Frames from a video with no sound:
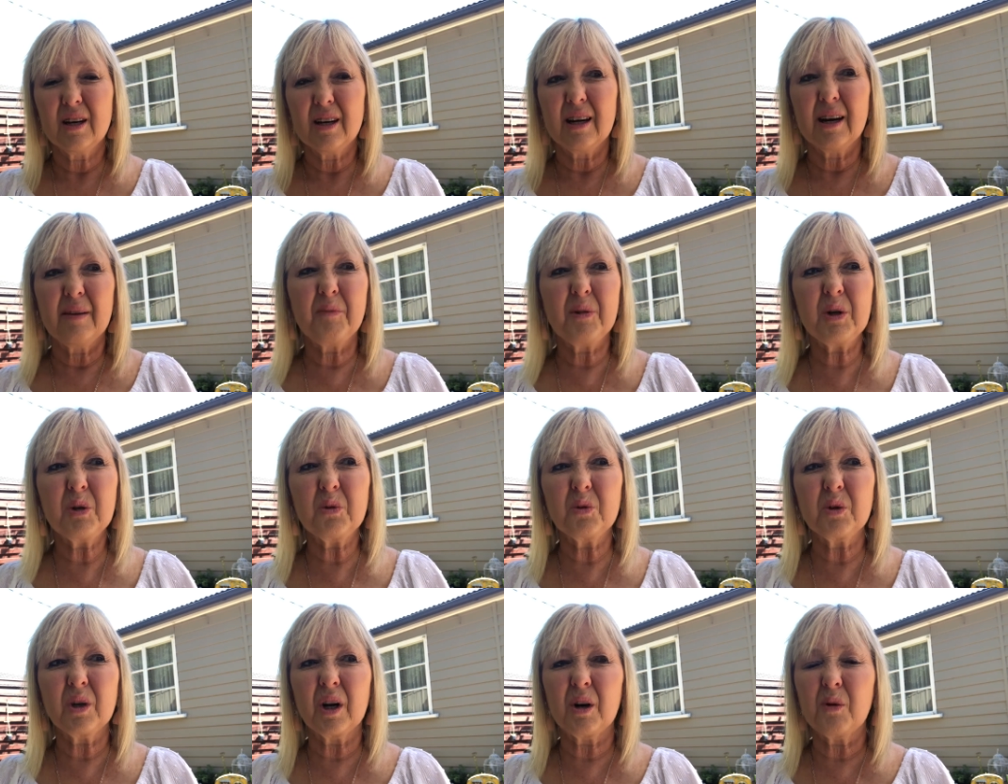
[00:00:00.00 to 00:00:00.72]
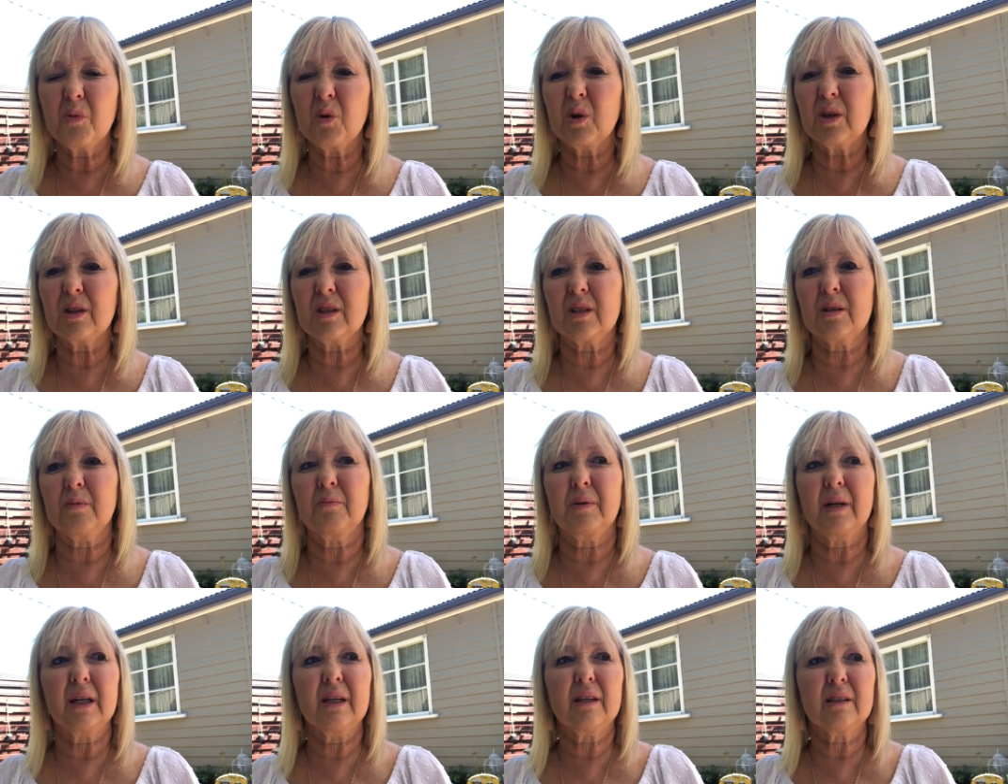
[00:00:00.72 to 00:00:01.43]
And we all know what it's
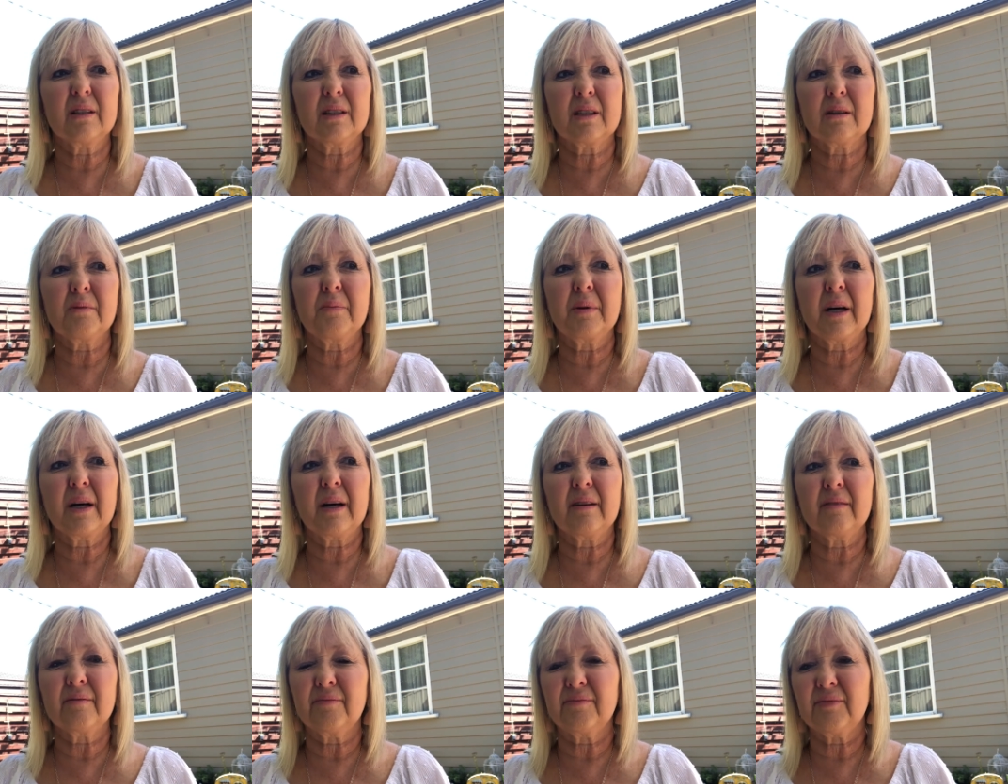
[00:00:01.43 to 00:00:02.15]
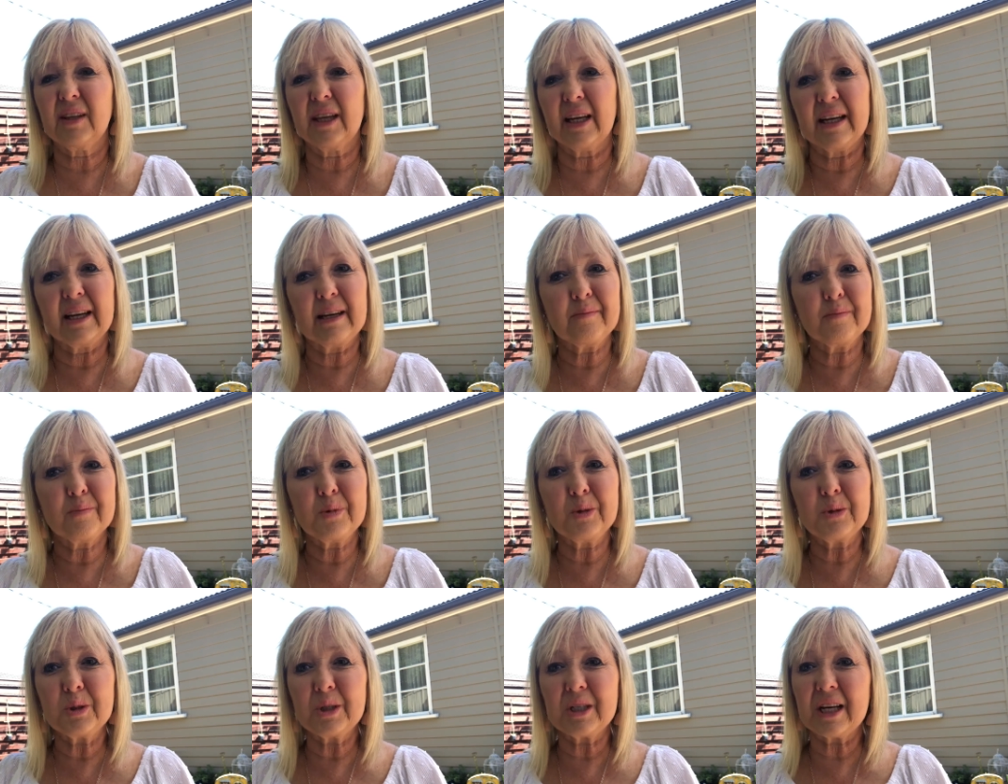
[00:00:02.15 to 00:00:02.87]
about. It's about getting
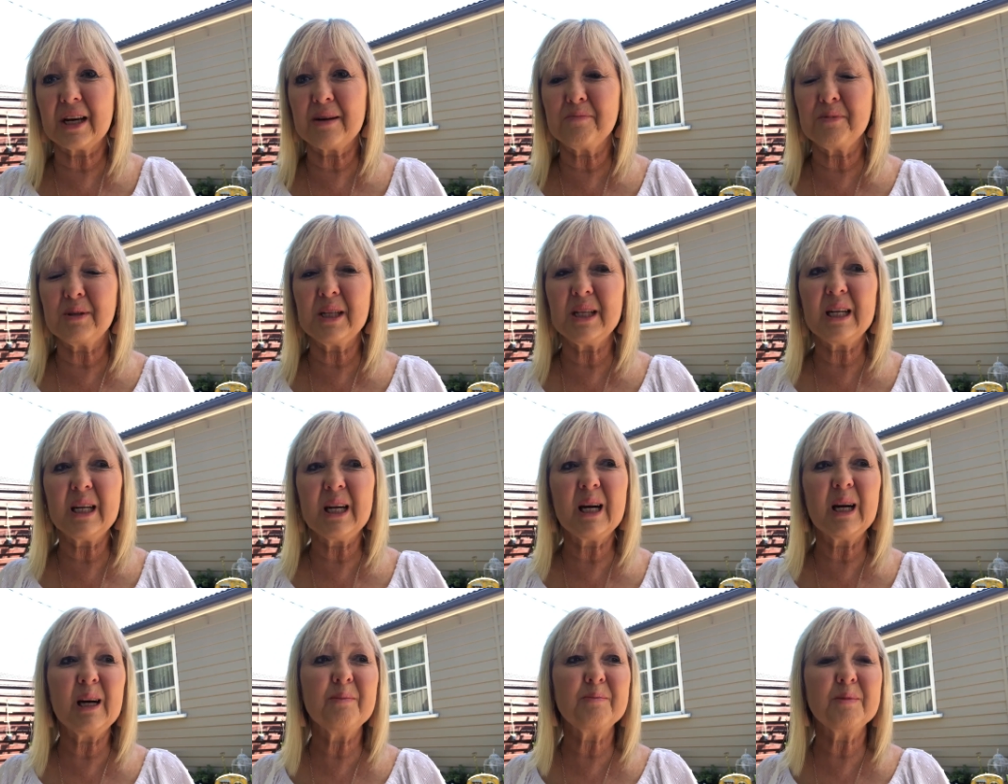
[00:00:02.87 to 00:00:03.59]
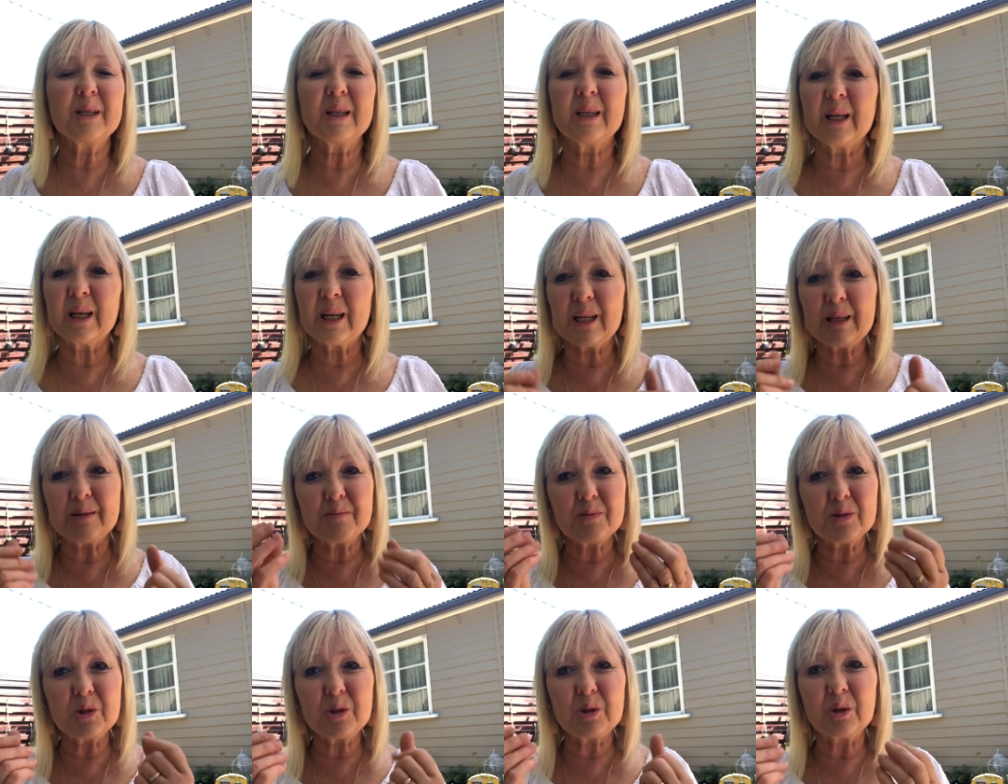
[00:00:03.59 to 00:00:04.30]
more jabs in arms and getting
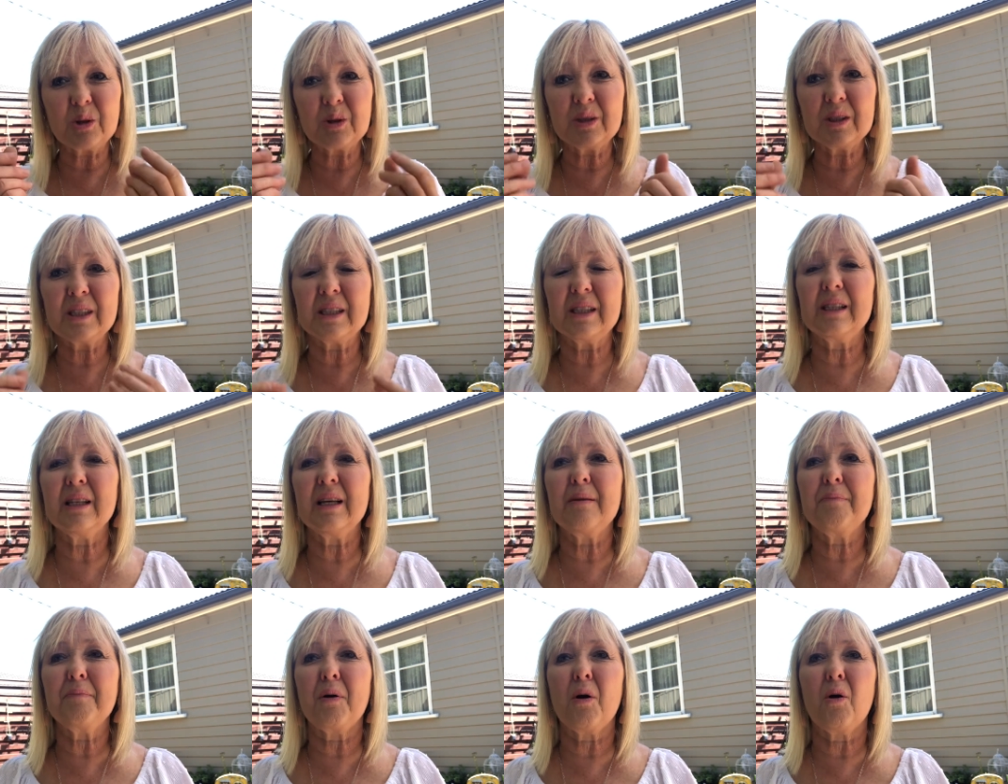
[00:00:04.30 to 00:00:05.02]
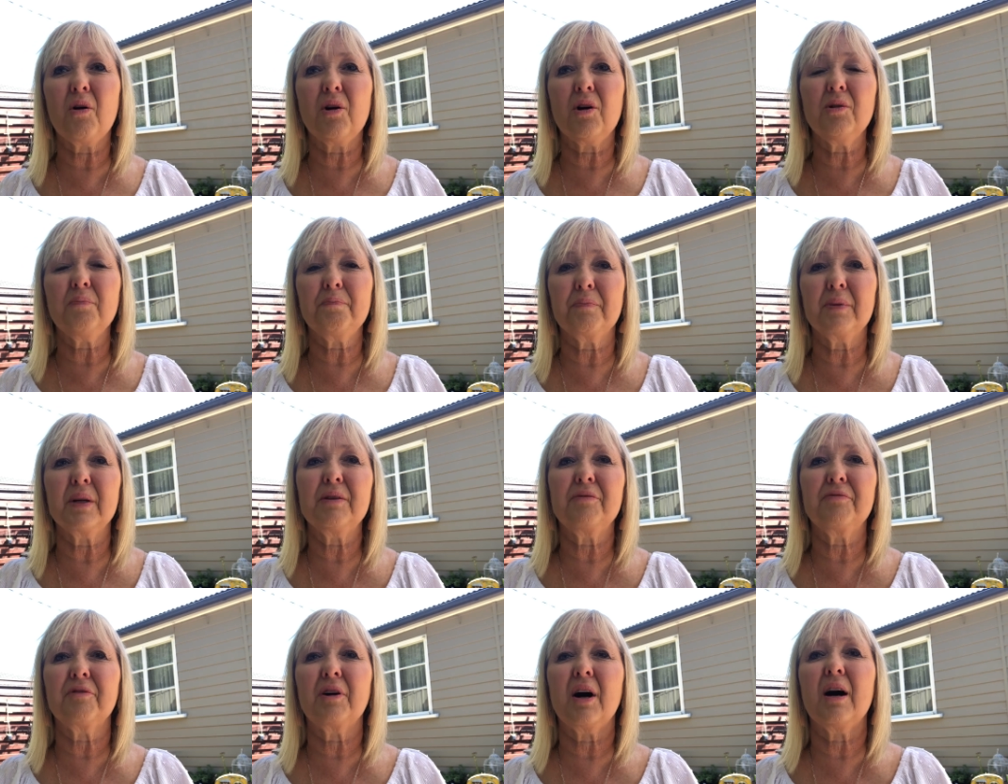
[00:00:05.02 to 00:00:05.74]
more dollars in their pocket.
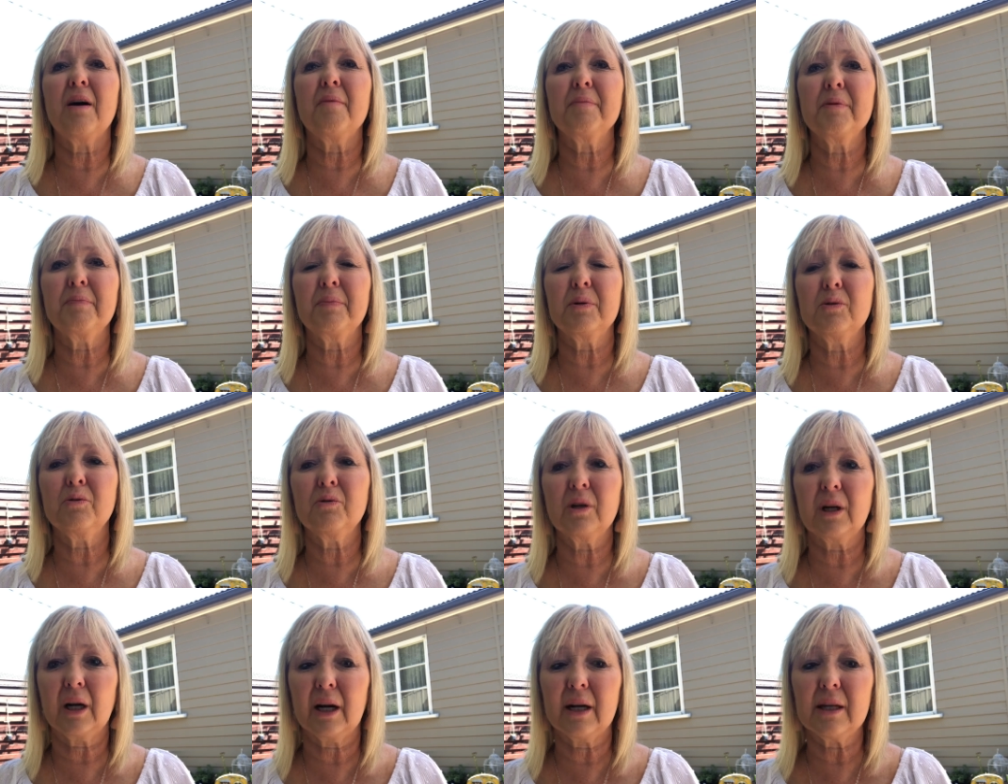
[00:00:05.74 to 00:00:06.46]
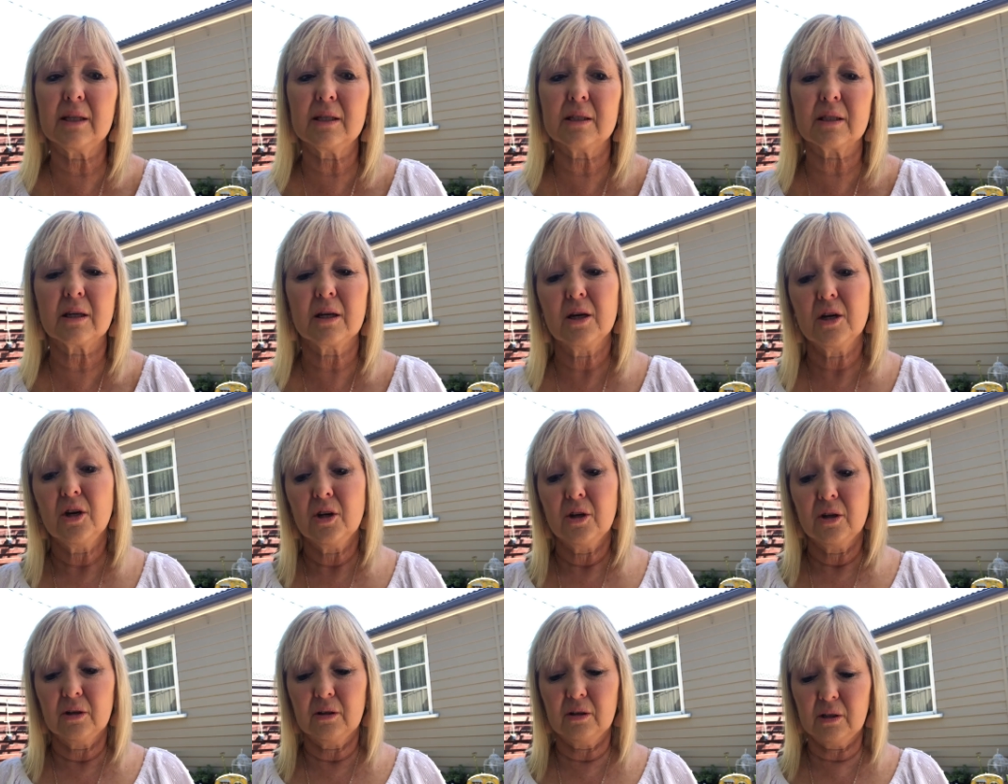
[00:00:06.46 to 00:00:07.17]
Big pharma, Bill Gates,
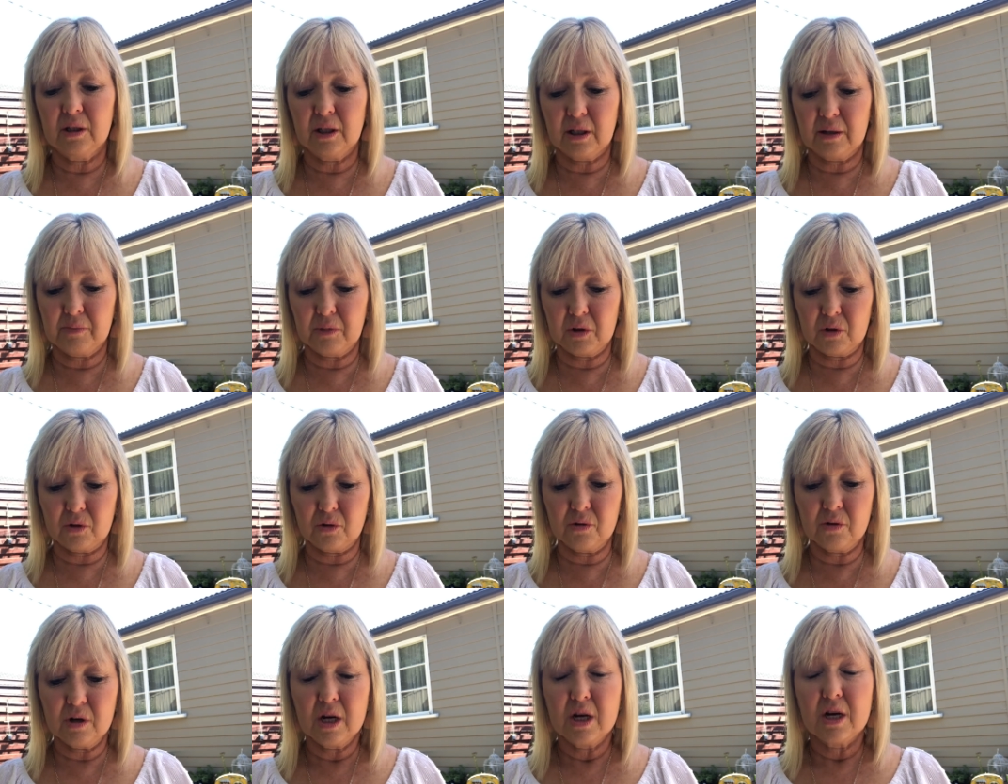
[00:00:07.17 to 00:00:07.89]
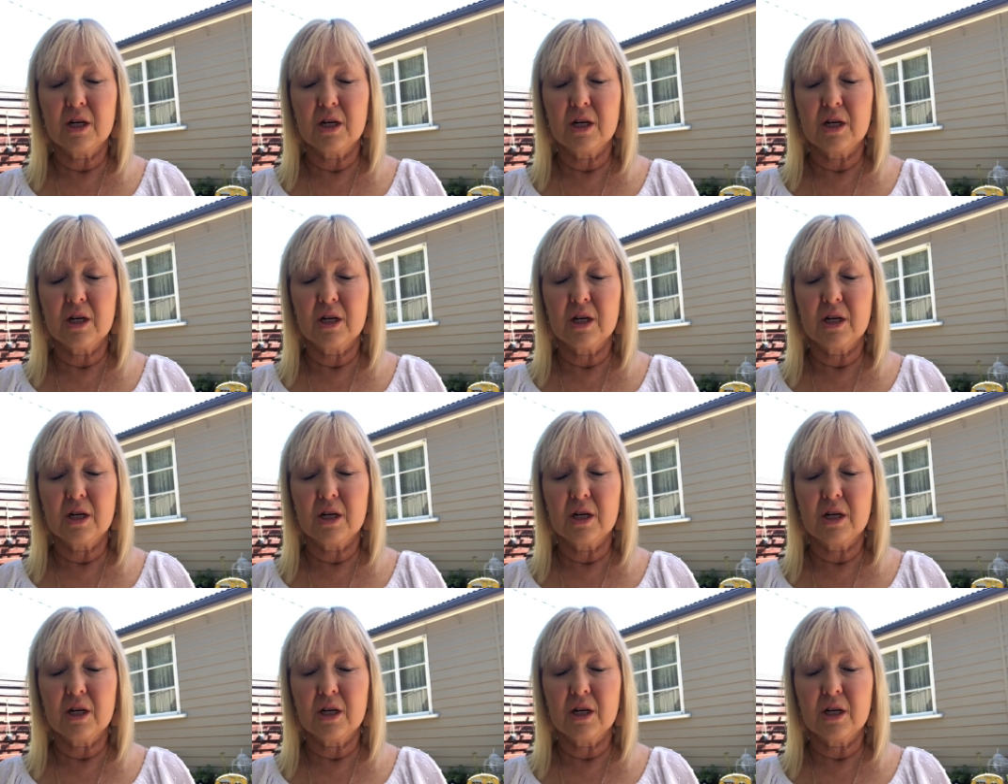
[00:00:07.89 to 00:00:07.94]
you name it all.